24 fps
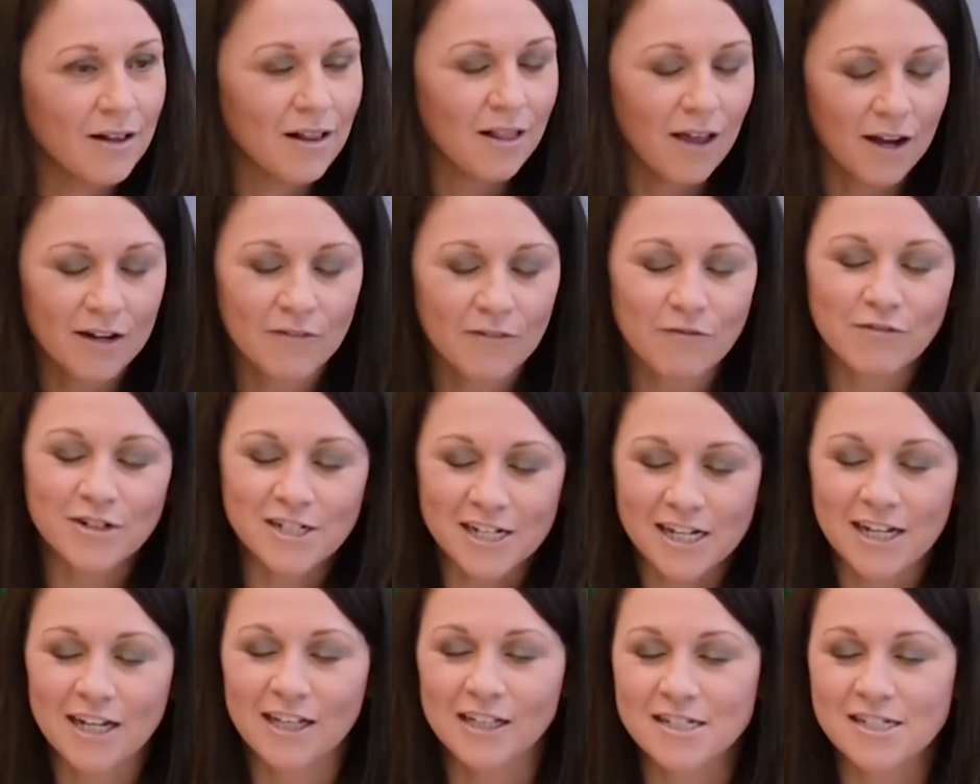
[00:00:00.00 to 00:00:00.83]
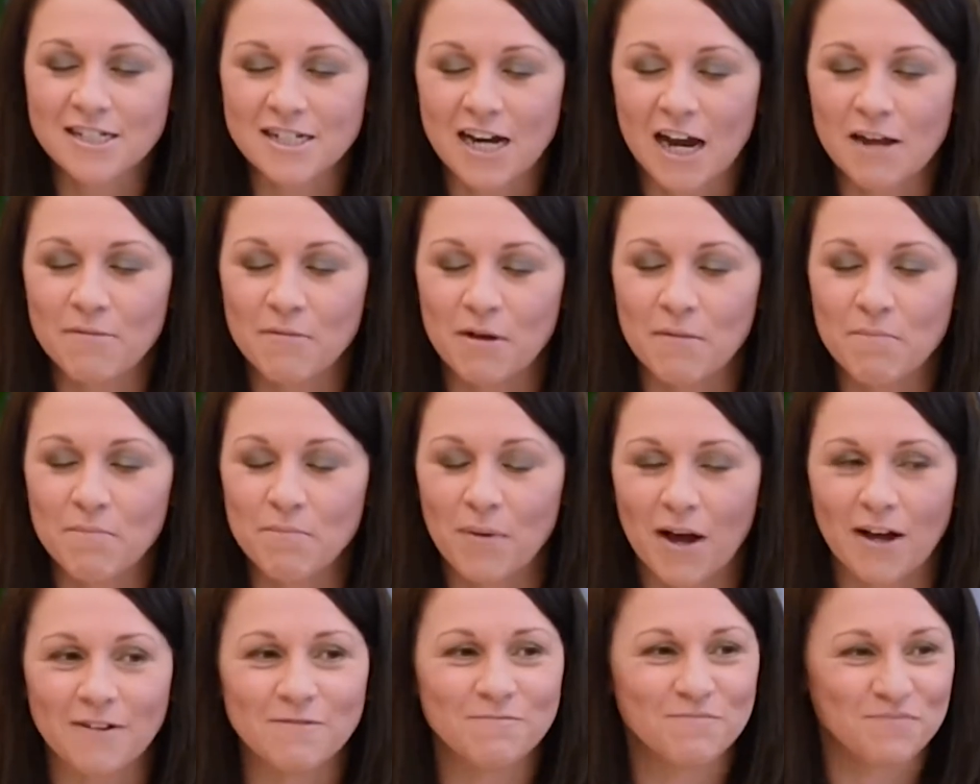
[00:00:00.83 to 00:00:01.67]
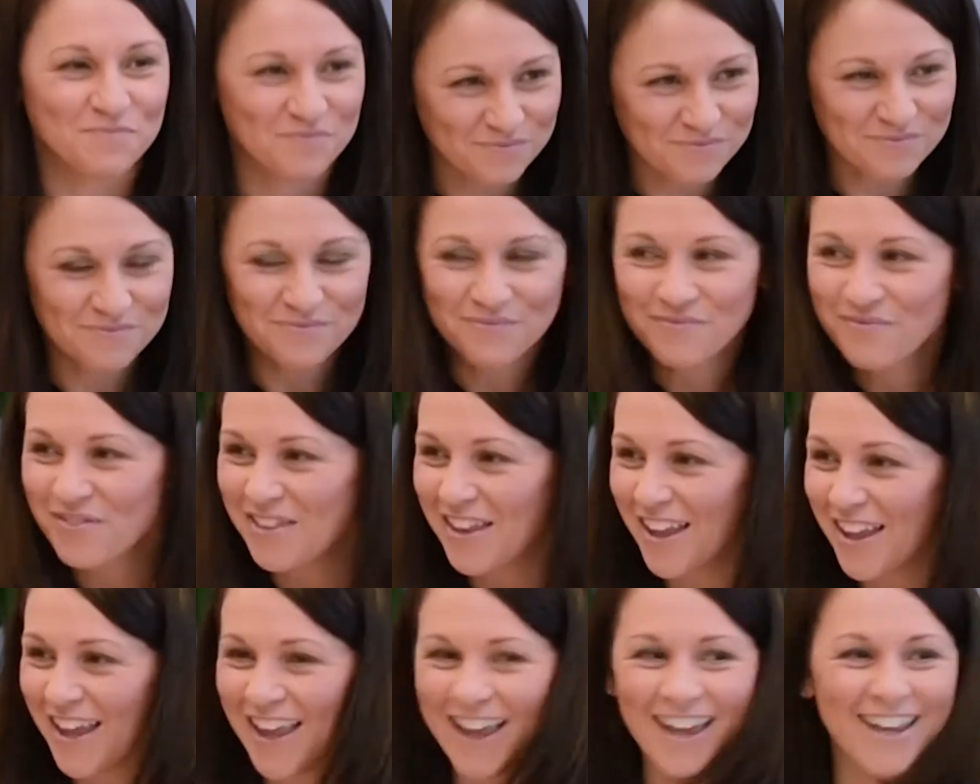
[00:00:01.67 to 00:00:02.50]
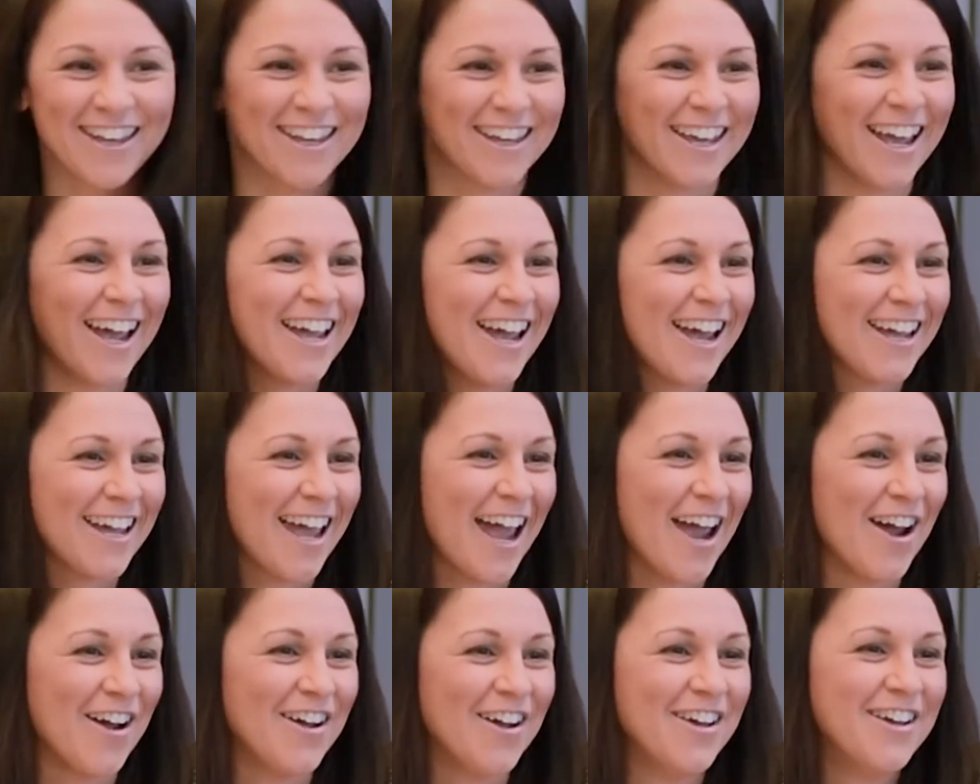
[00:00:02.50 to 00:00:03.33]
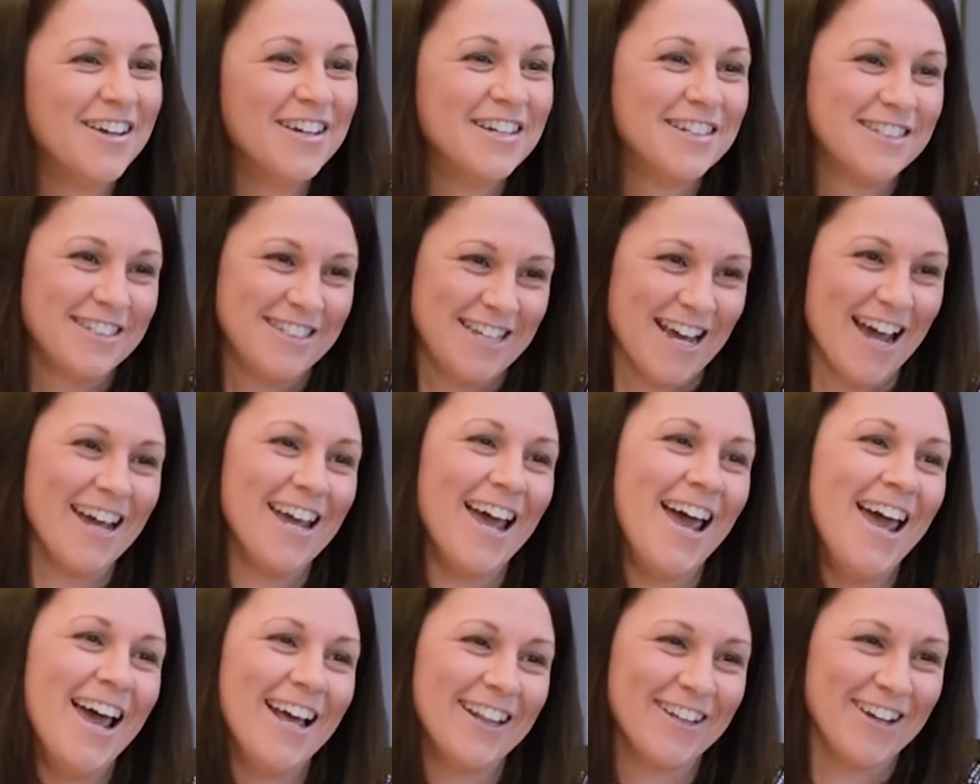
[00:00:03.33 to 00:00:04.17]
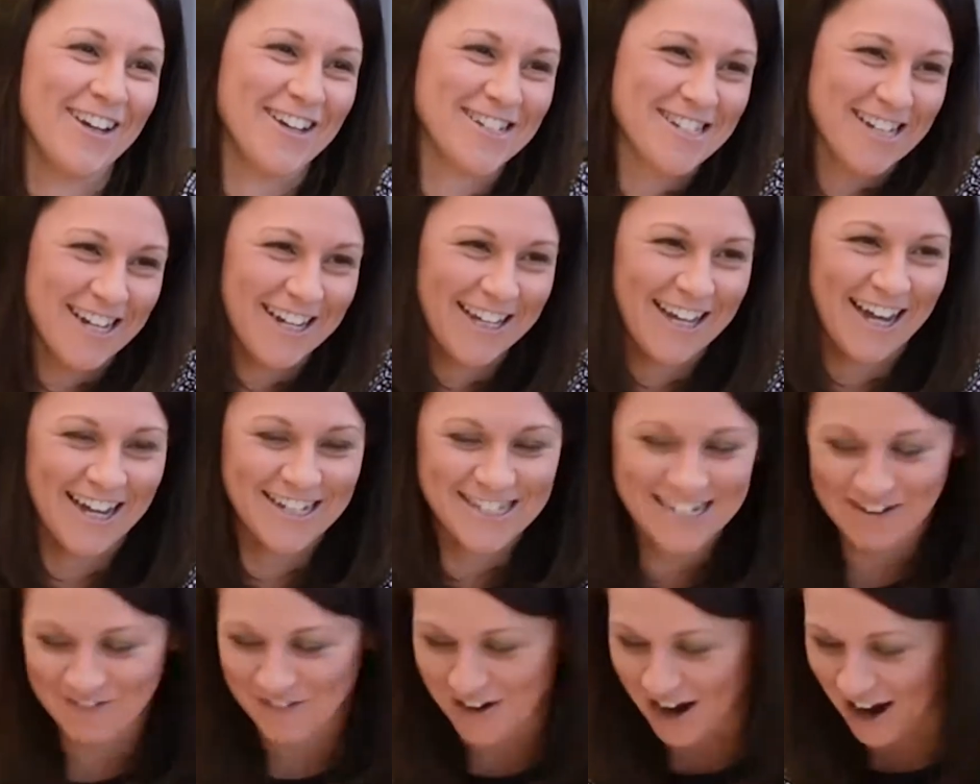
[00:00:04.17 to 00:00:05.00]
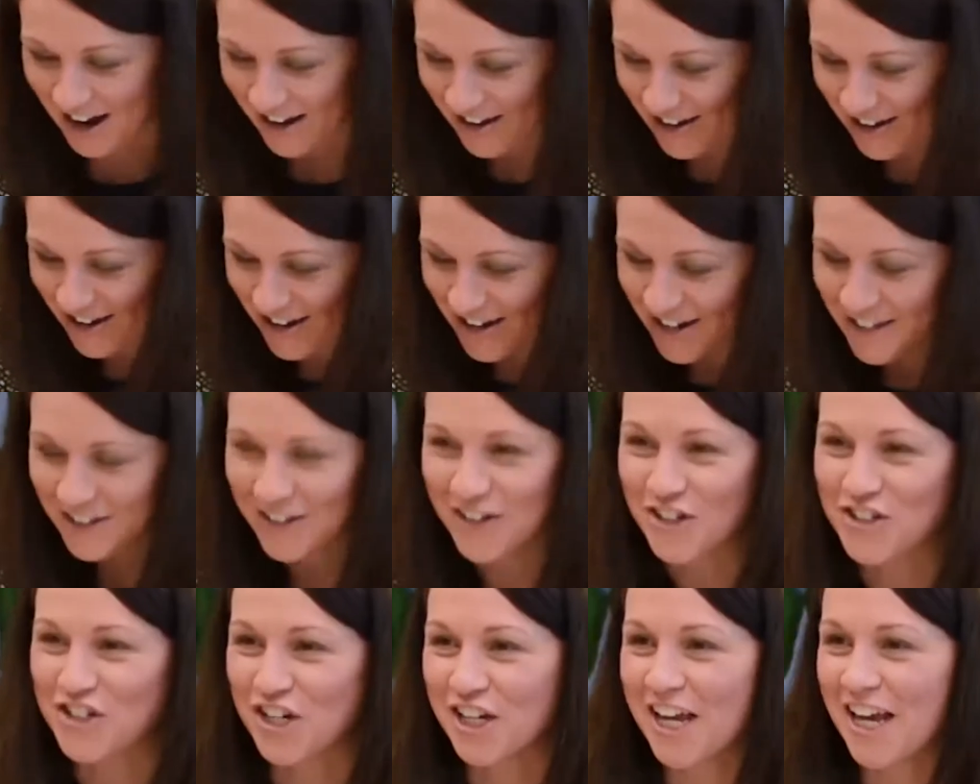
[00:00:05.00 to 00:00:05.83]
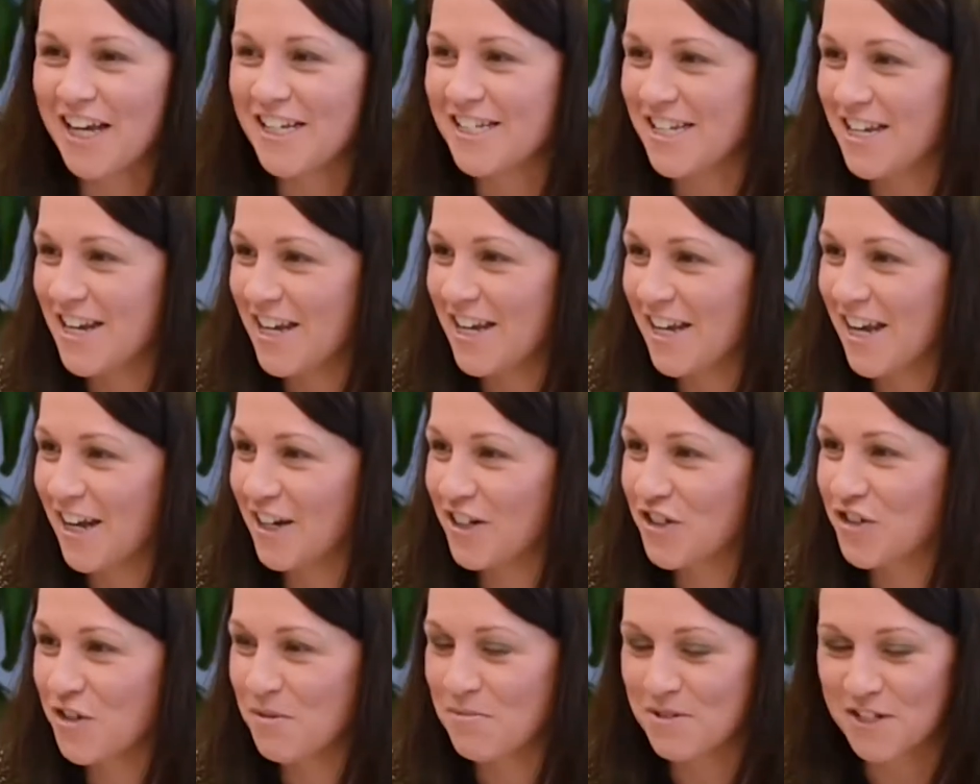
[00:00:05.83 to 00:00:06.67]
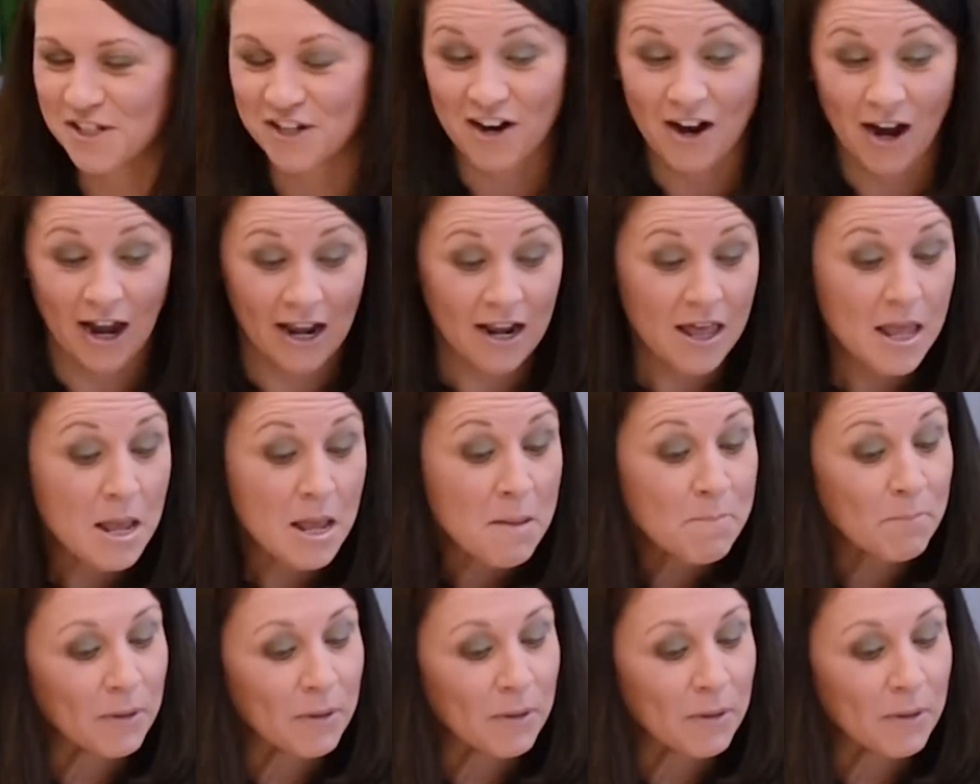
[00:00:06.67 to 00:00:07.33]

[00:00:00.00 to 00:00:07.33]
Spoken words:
Like ridiculous statement, but yeah, losing keys everywhere. Lose your keys and you get a trip to the Hyatt.